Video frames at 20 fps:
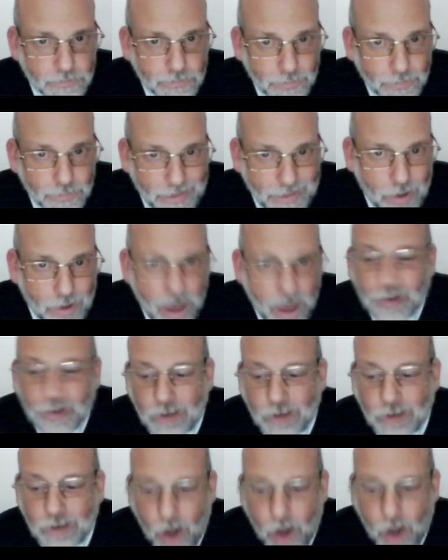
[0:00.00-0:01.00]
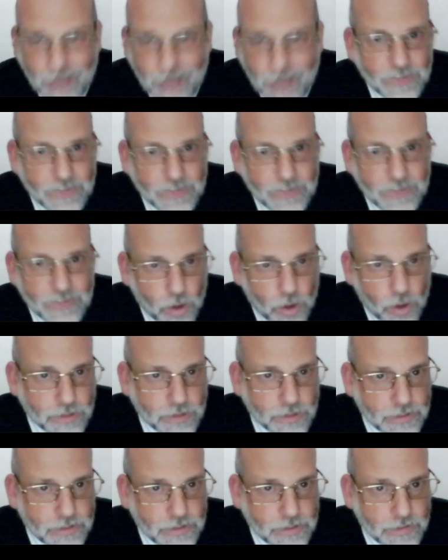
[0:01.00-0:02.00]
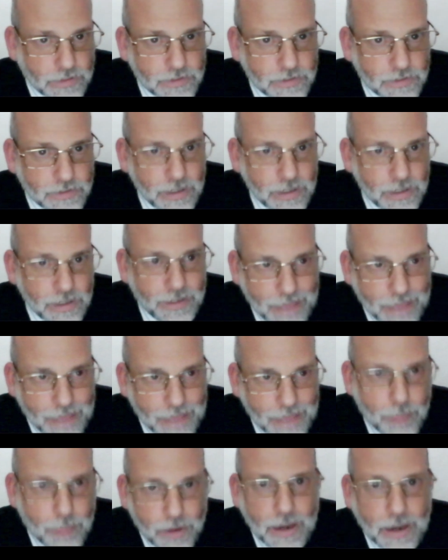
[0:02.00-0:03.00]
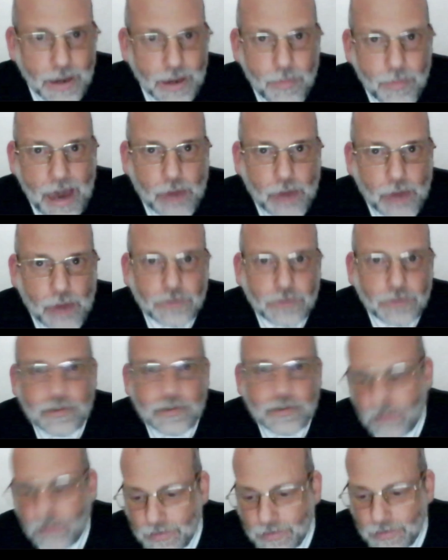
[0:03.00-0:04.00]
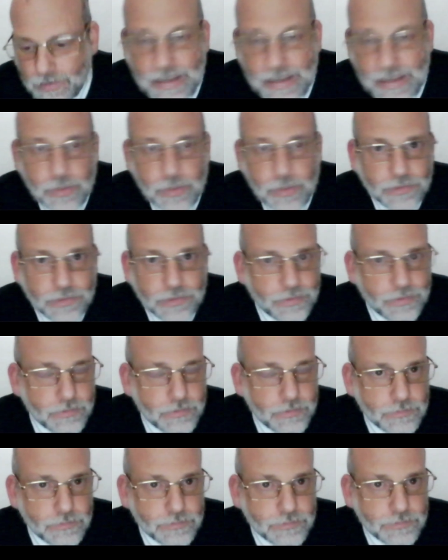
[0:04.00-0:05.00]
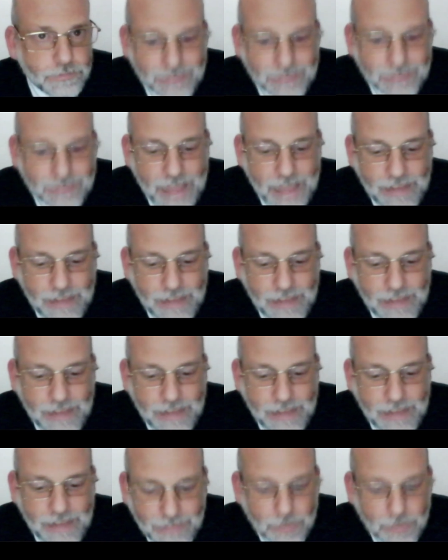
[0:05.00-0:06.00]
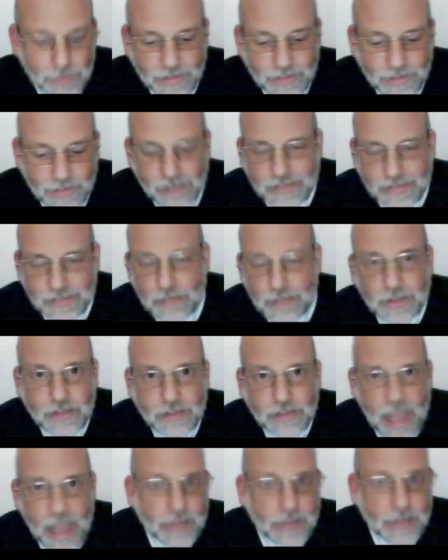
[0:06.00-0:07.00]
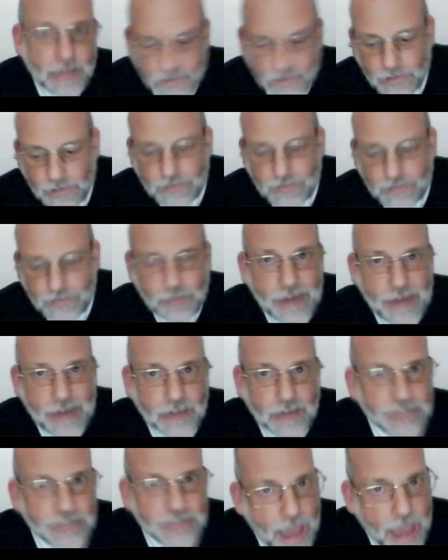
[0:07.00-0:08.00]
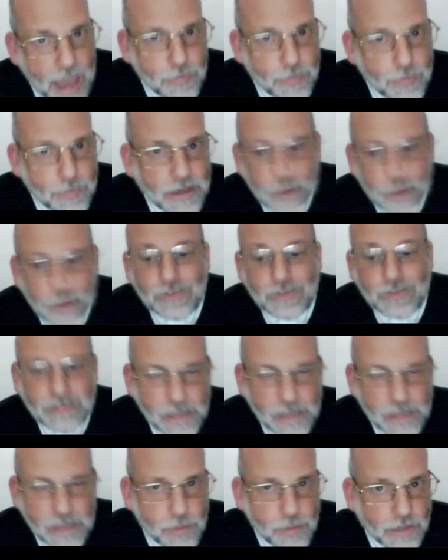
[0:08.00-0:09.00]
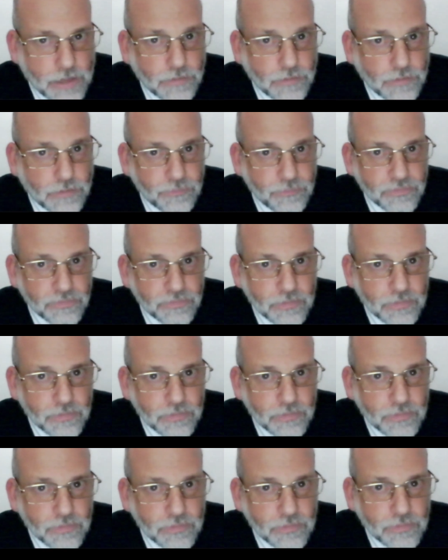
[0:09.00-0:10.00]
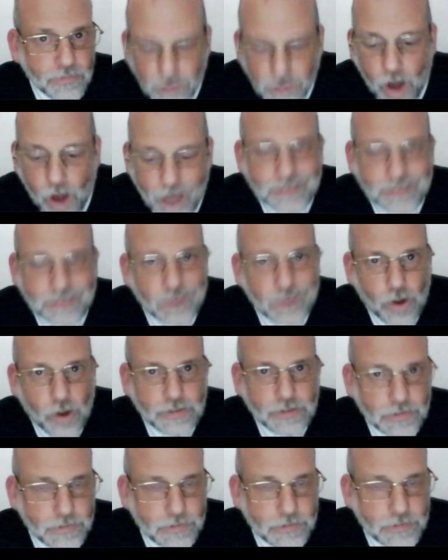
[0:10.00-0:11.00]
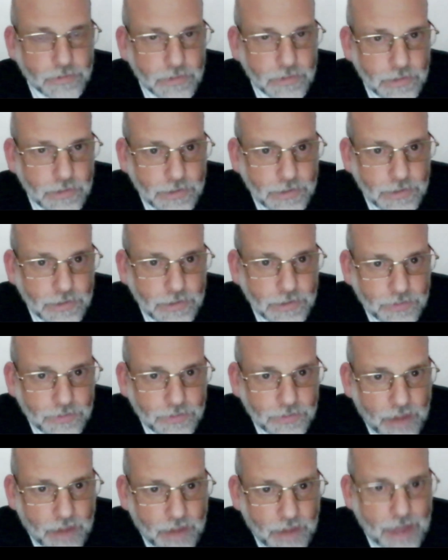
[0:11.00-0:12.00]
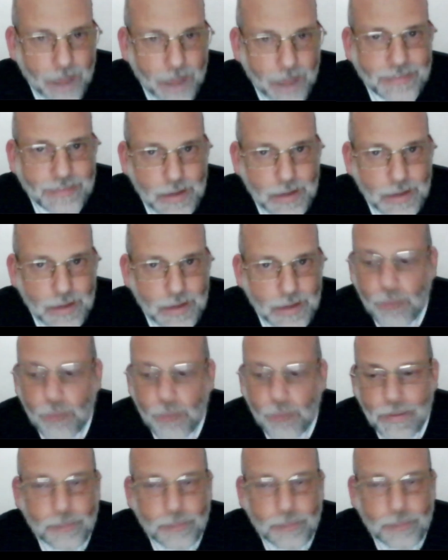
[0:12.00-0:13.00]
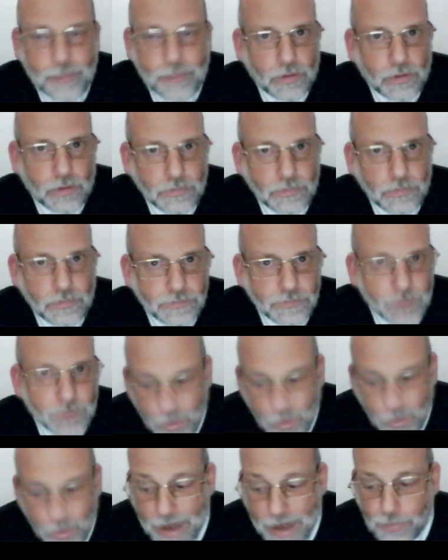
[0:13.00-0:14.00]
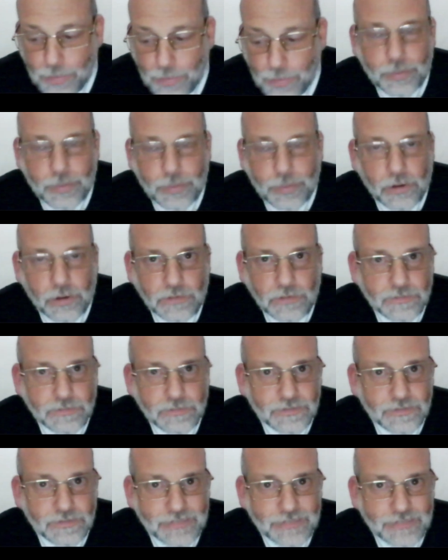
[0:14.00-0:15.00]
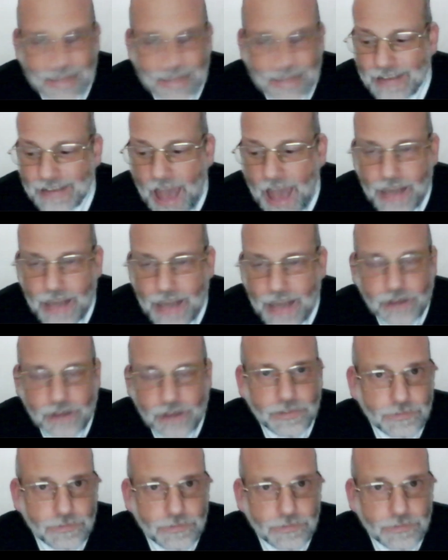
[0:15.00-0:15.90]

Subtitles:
There are a lot of sources that bring about demons, that say demon did this, demon did that, something else happened and it was a demon. A lot of sources, right? But there were people, great people, that denied it,